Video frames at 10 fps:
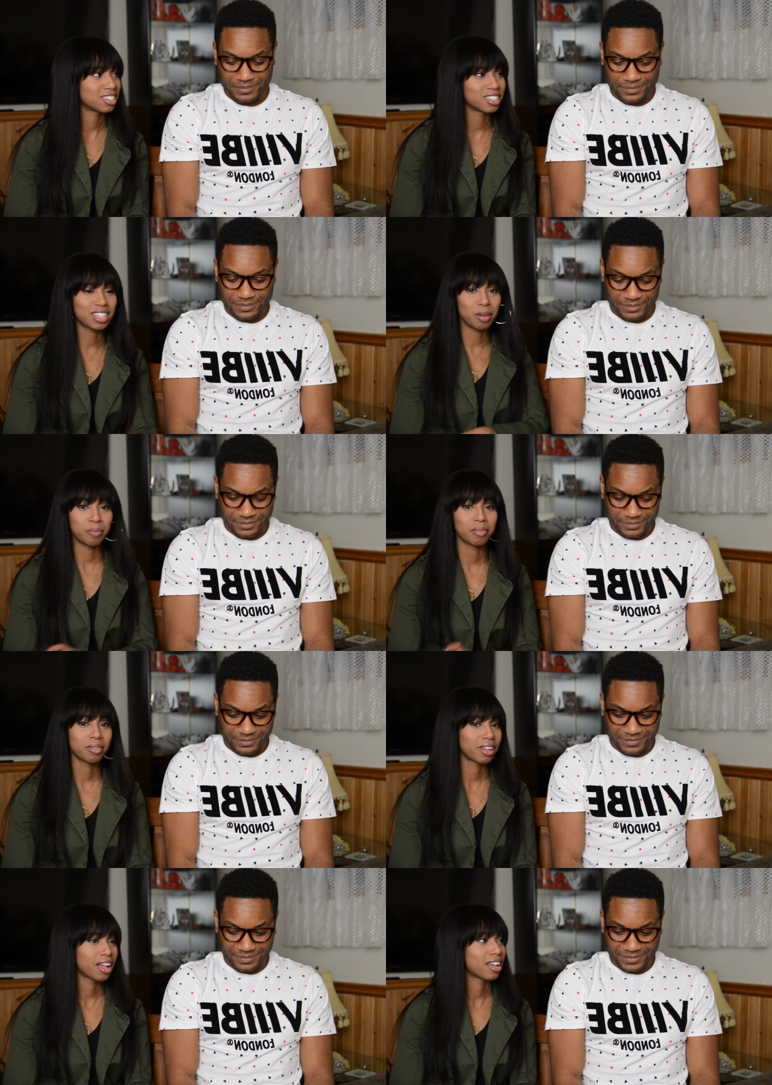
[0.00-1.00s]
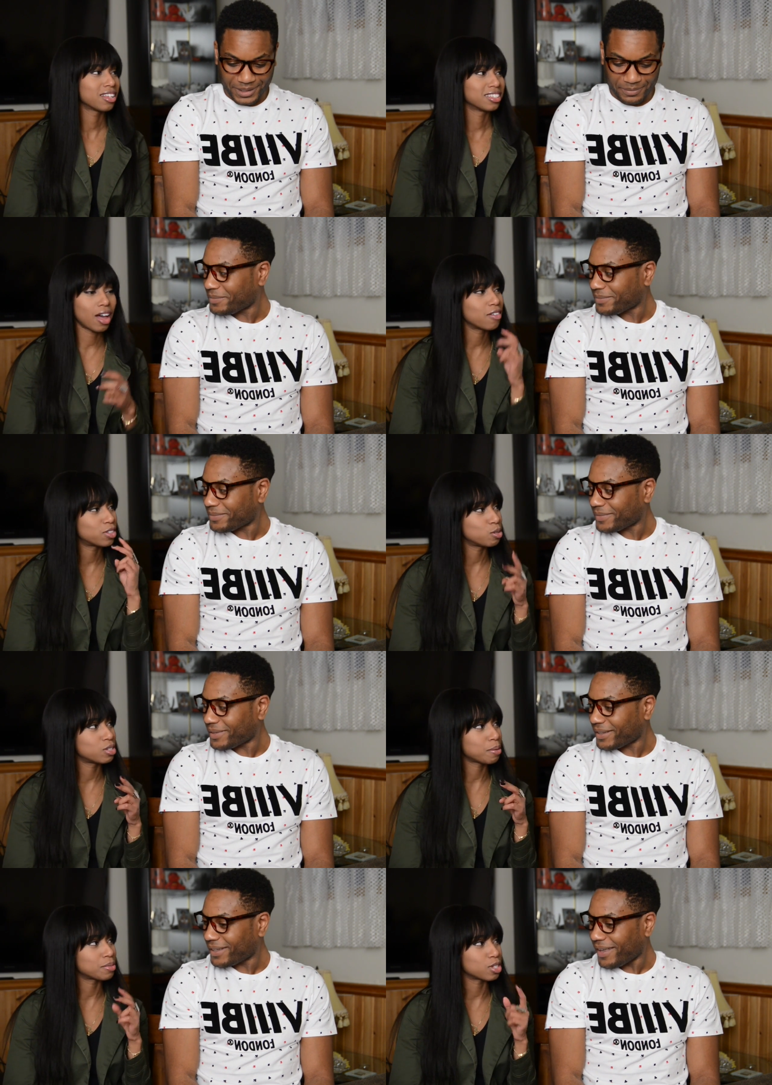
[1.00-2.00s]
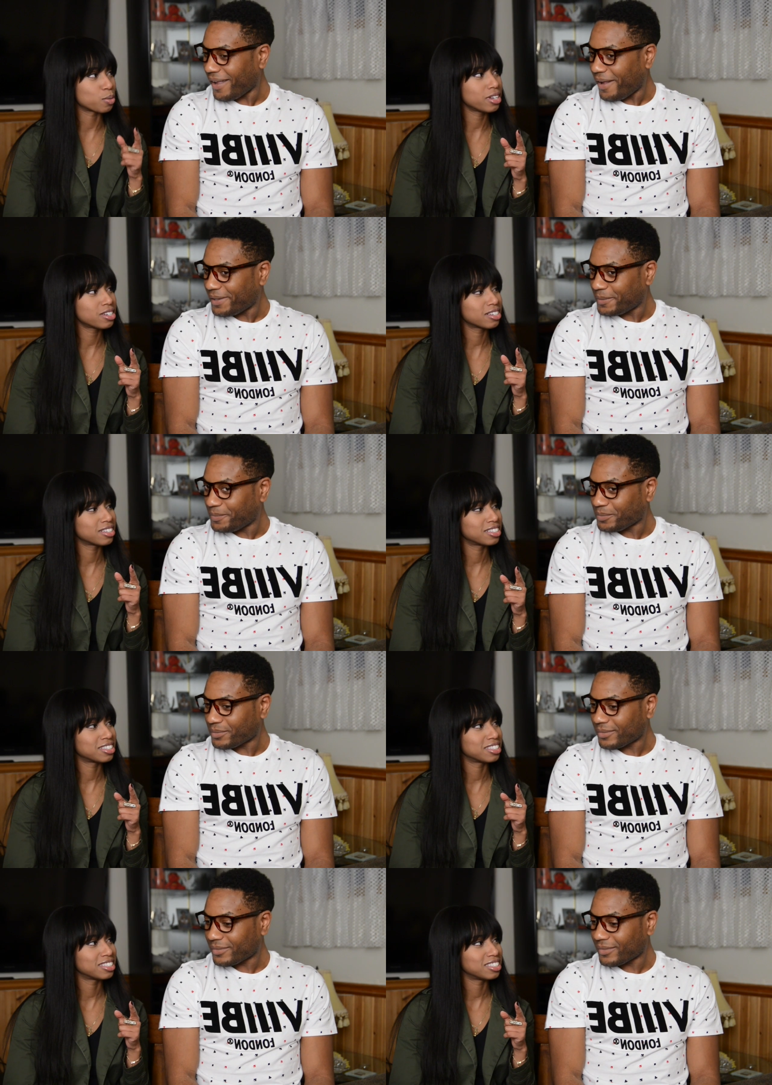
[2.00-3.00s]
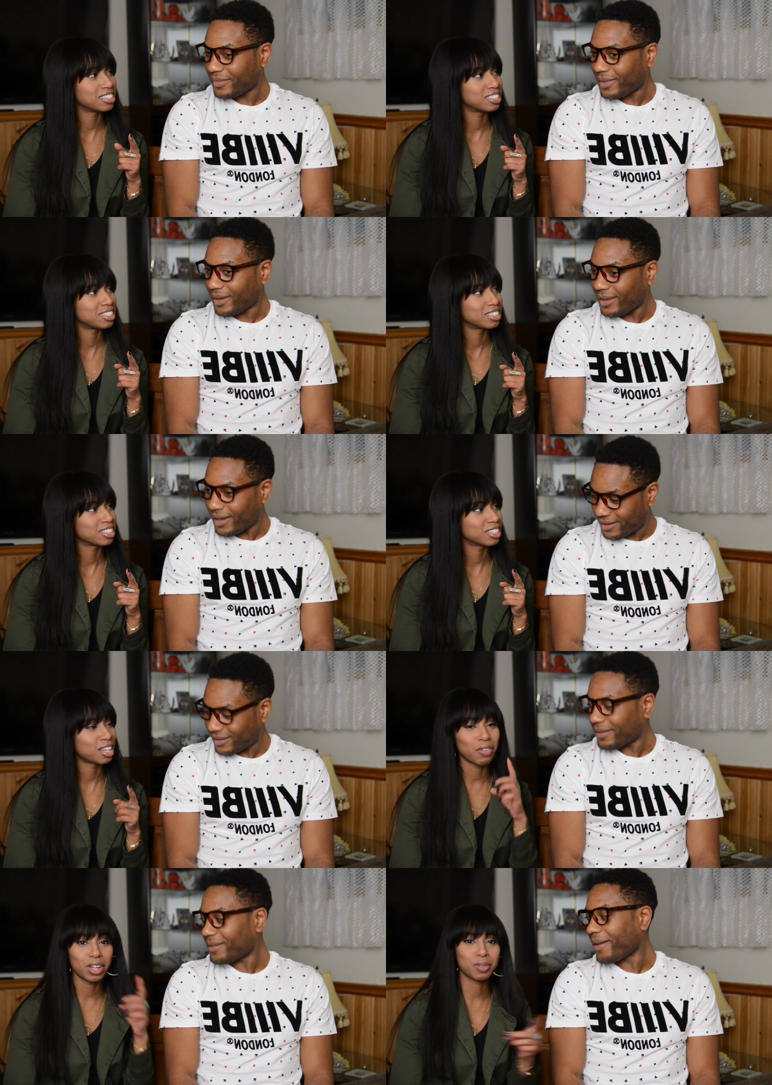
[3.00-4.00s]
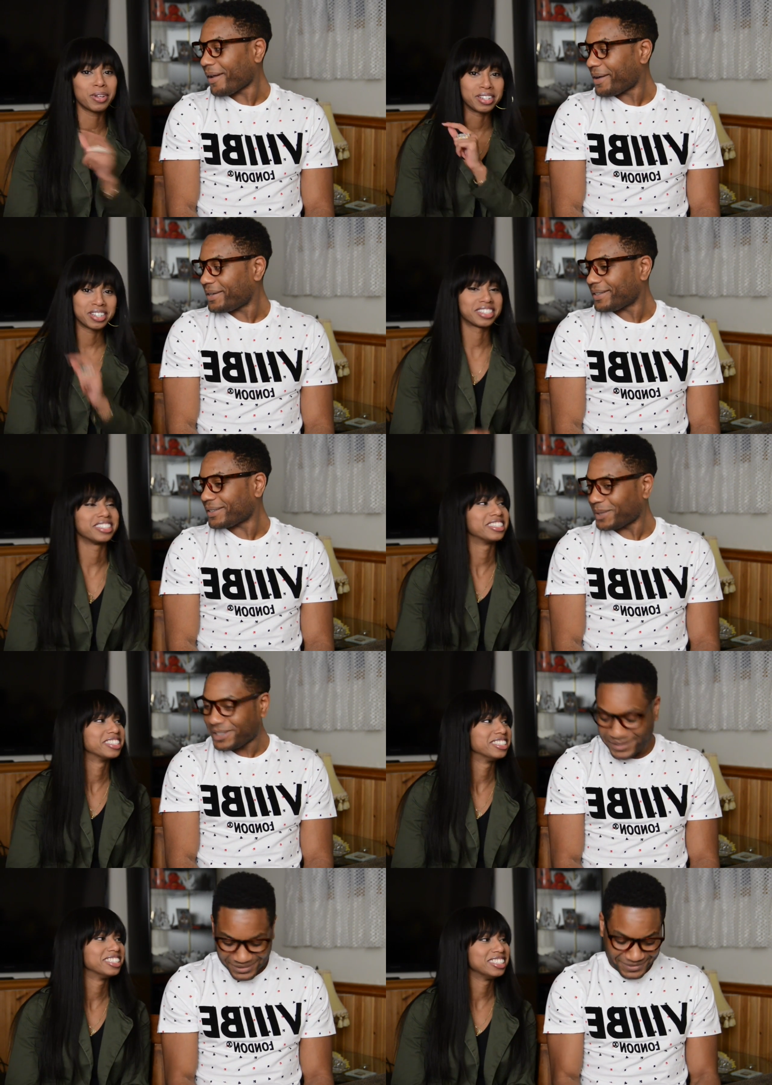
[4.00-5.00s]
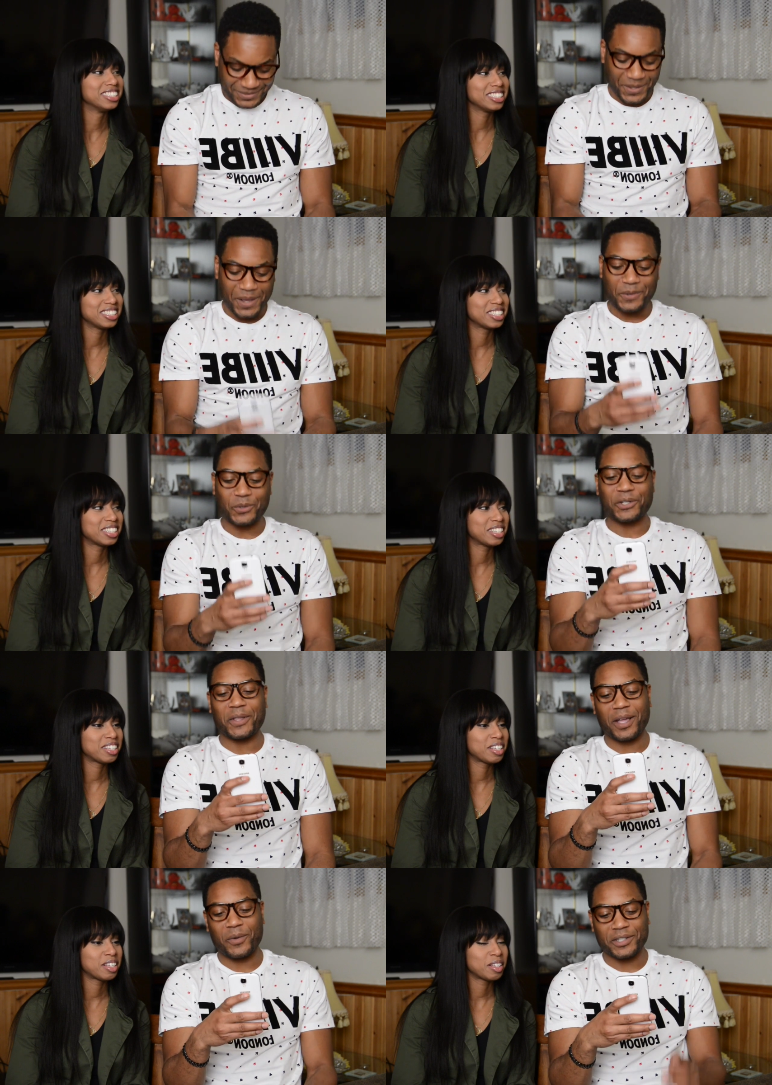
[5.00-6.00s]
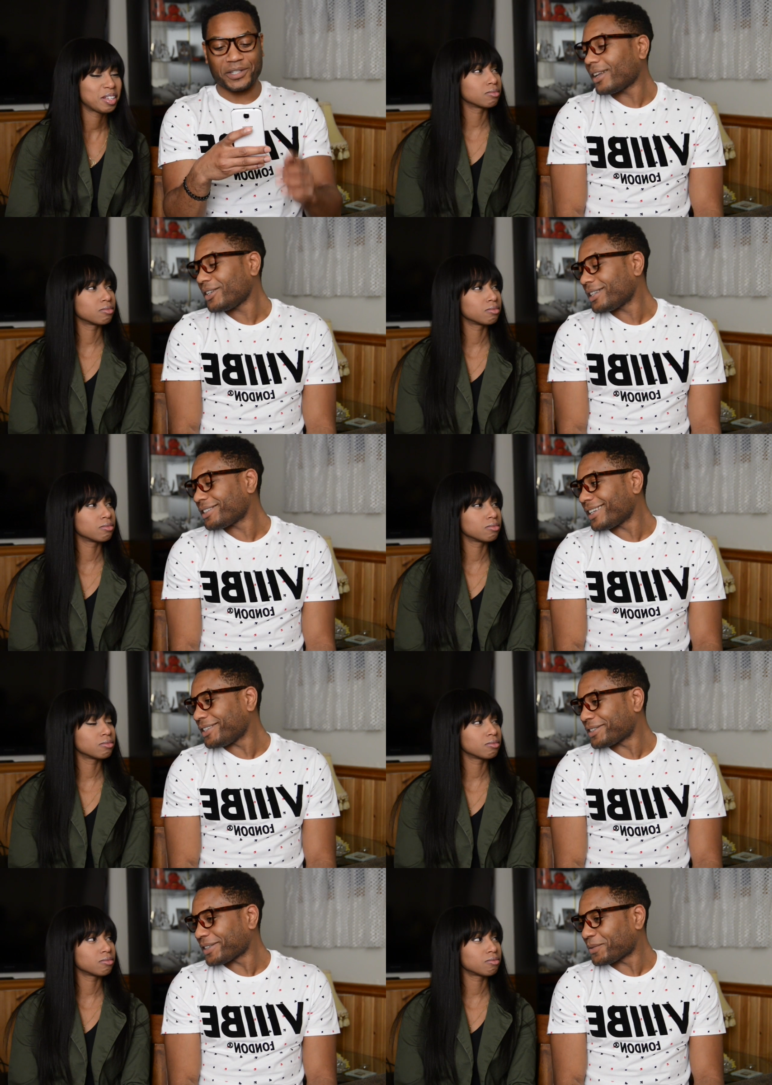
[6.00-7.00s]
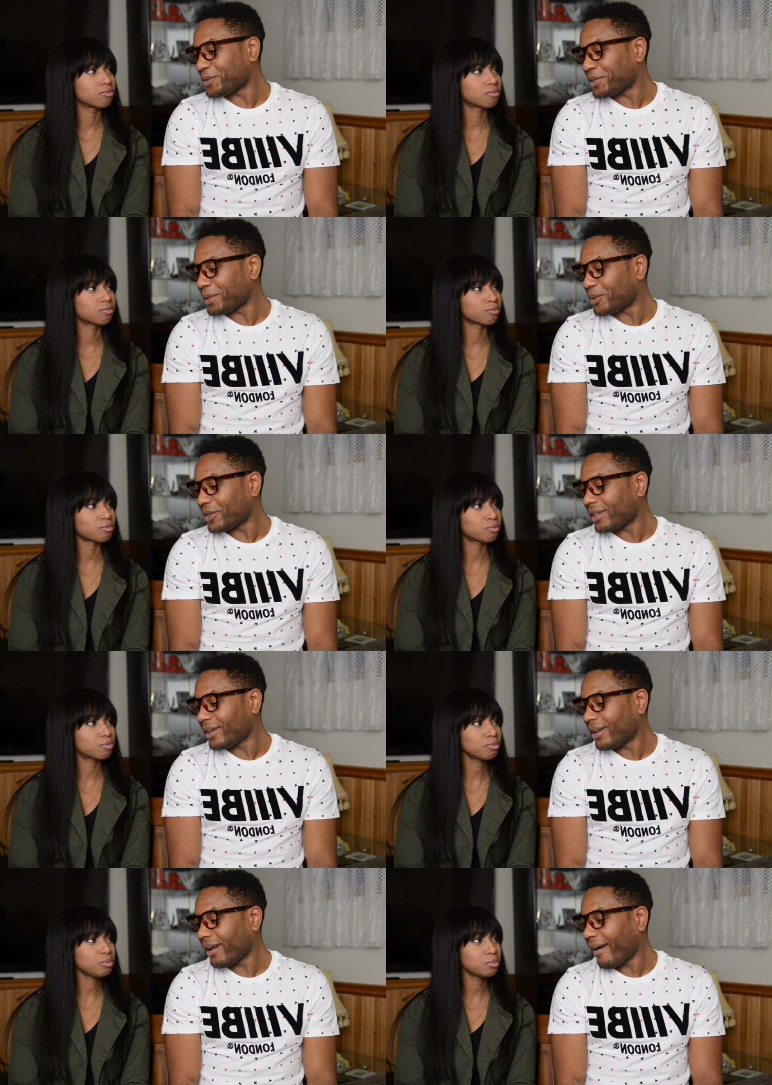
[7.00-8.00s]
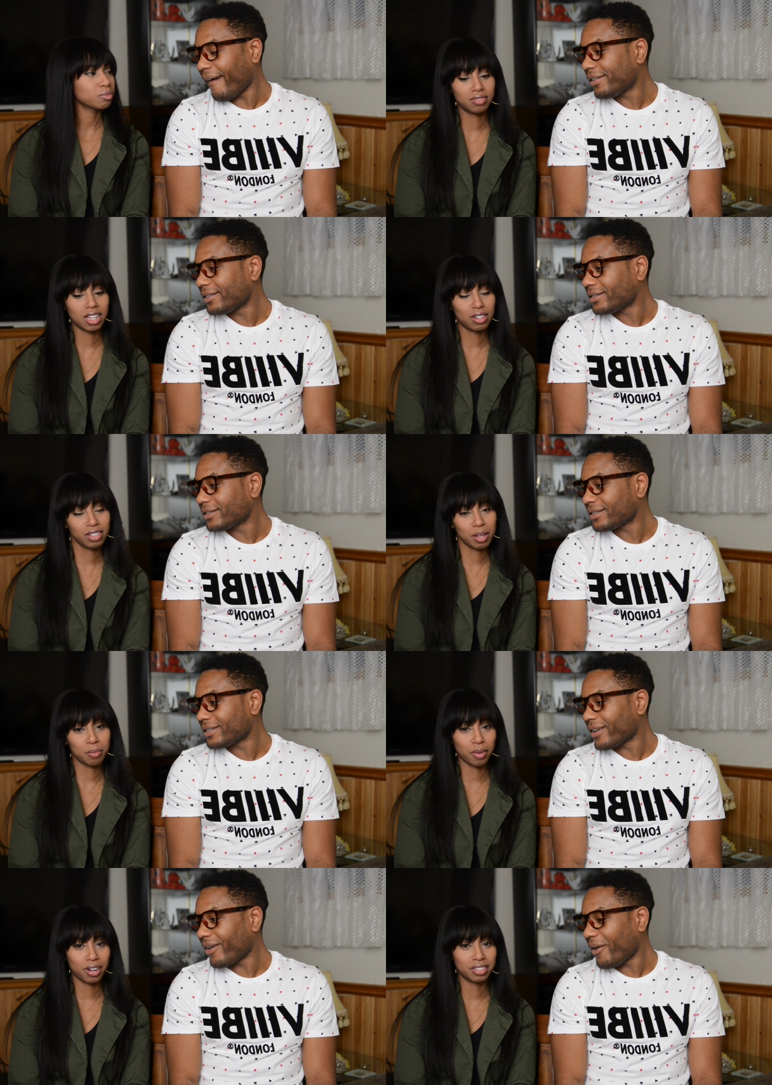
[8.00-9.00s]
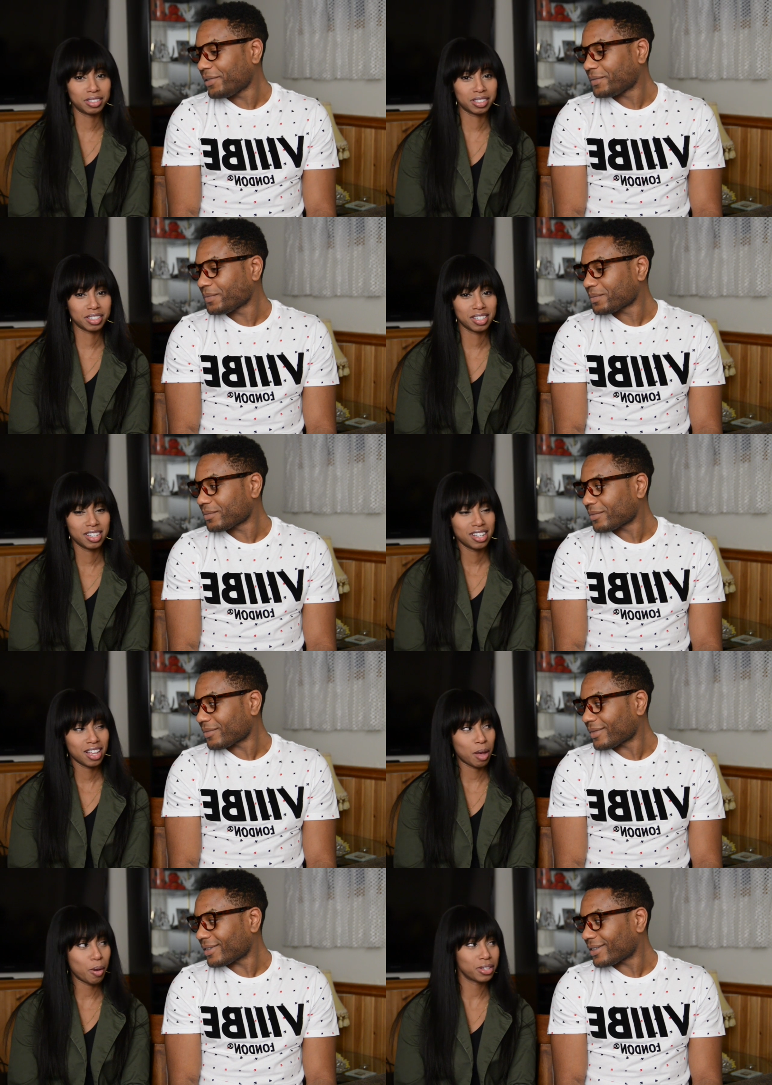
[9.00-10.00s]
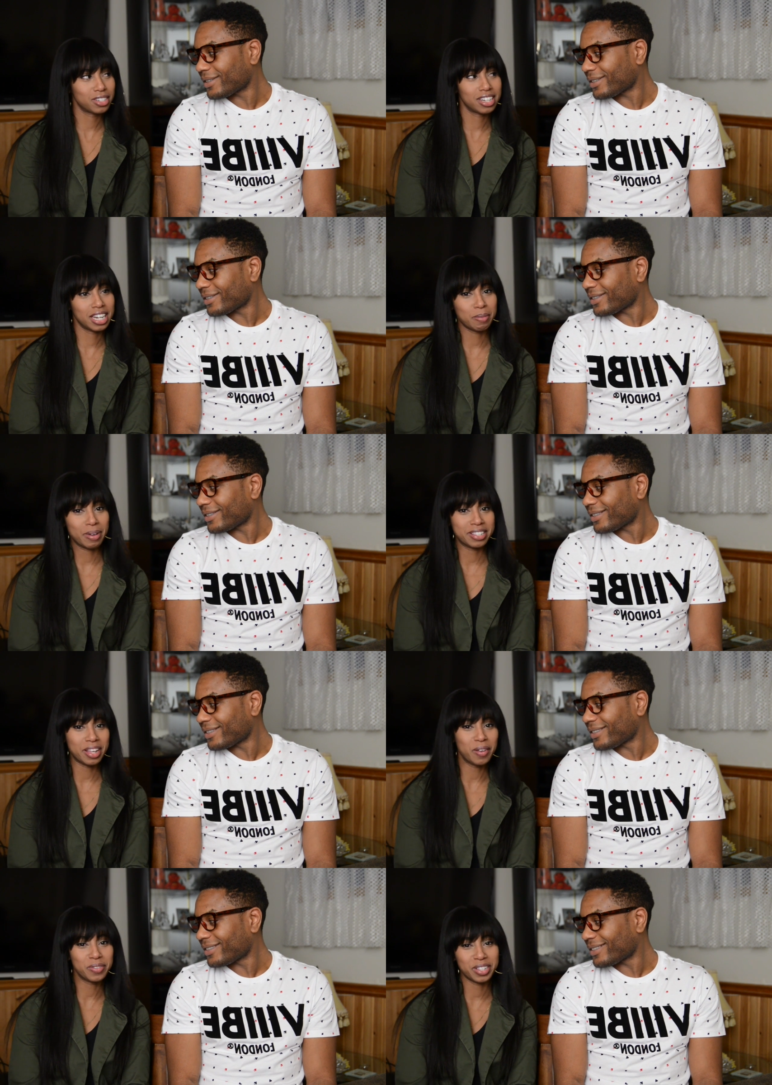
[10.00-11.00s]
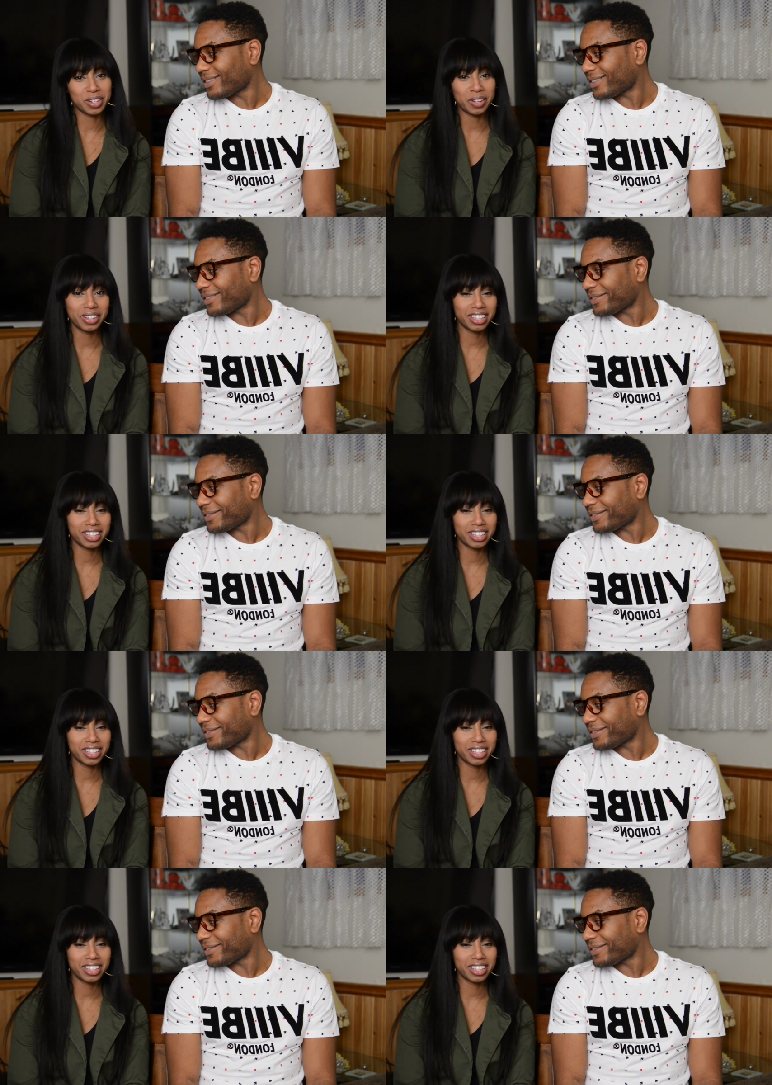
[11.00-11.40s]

Speaker 1: skip. Skip. I have two skips and a switch. Yes. Okay, fine. Switch. Switch. Okay. Switch
Speaker 2: out that question. How do you entertain yourself when you get bored?
Speaker 1: I don't get bored. I'm always entertaining myself, so you know I